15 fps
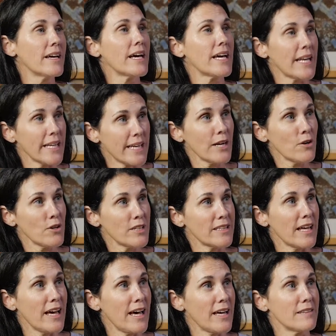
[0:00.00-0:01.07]
and I carried
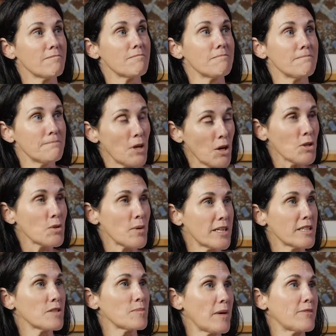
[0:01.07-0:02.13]
that all the way
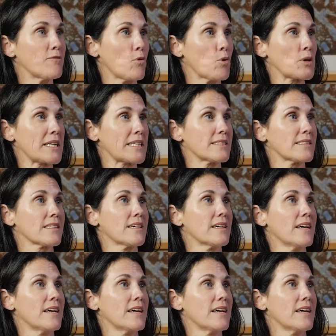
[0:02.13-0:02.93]
into my 40s.